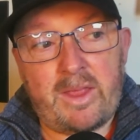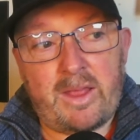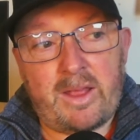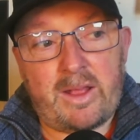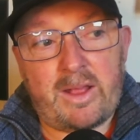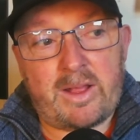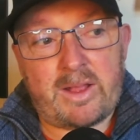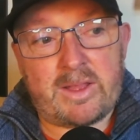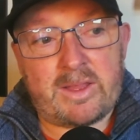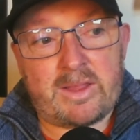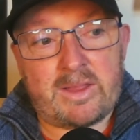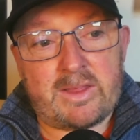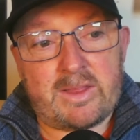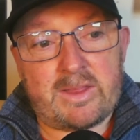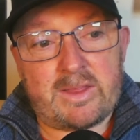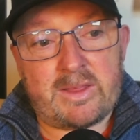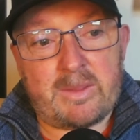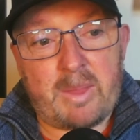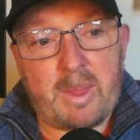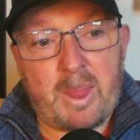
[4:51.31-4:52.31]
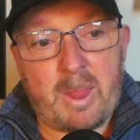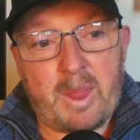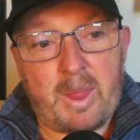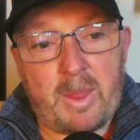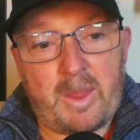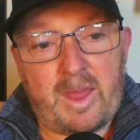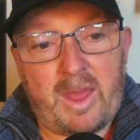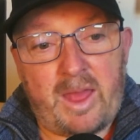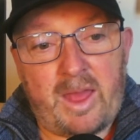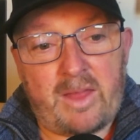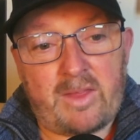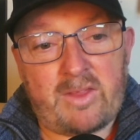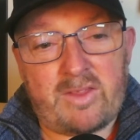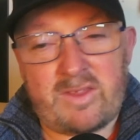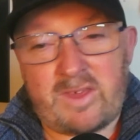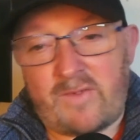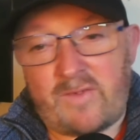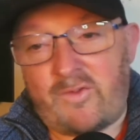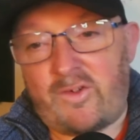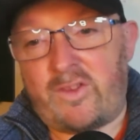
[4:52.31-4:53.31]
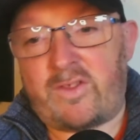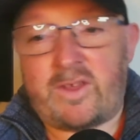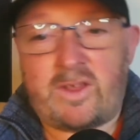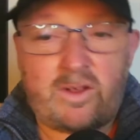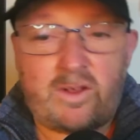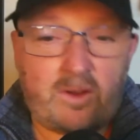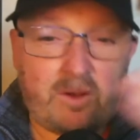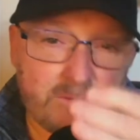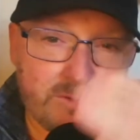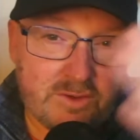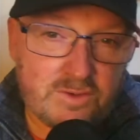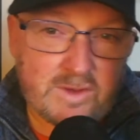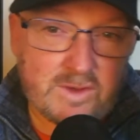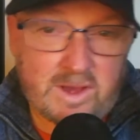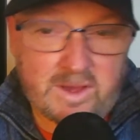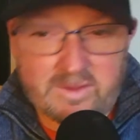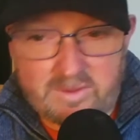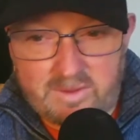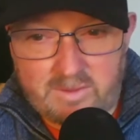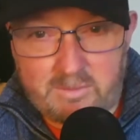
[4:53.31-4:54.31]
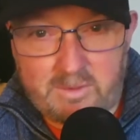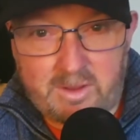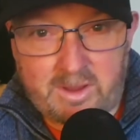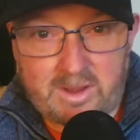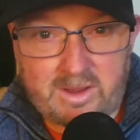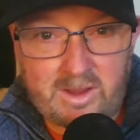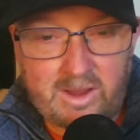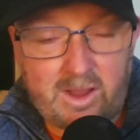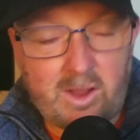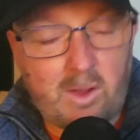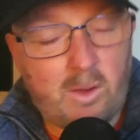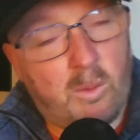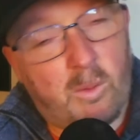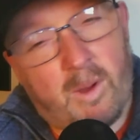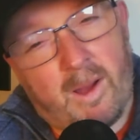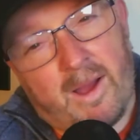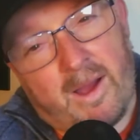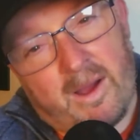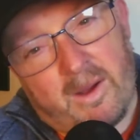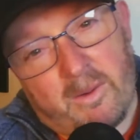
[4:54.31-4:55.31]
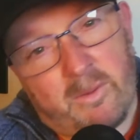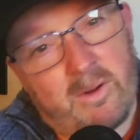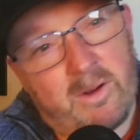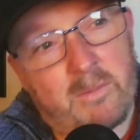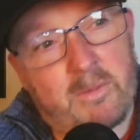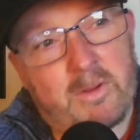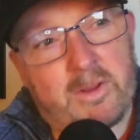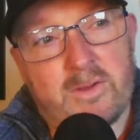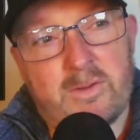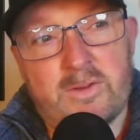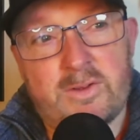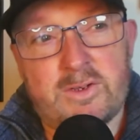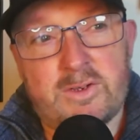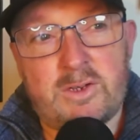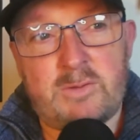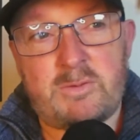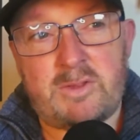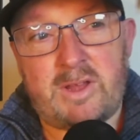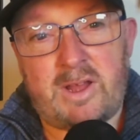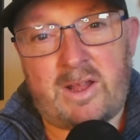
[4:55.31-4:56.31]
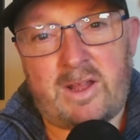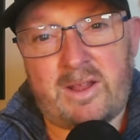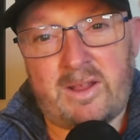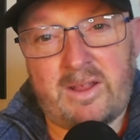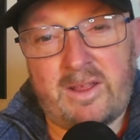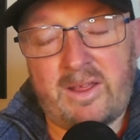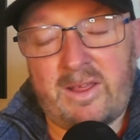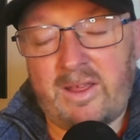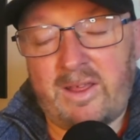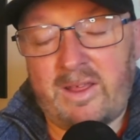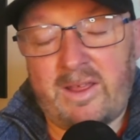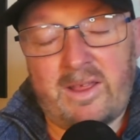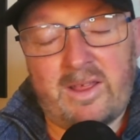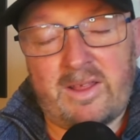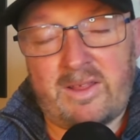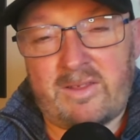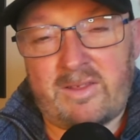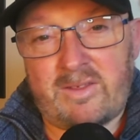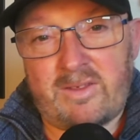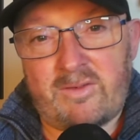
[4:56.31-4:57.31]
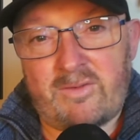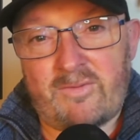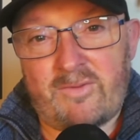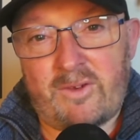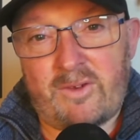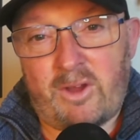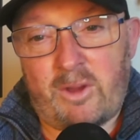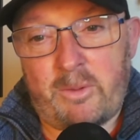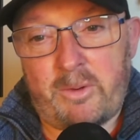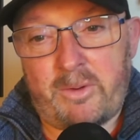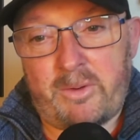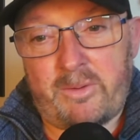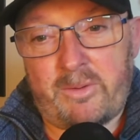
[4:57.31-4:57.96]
And yeah, the difference in contrast, I mean, wow. I mean, YouTube and that, it's phenomenal.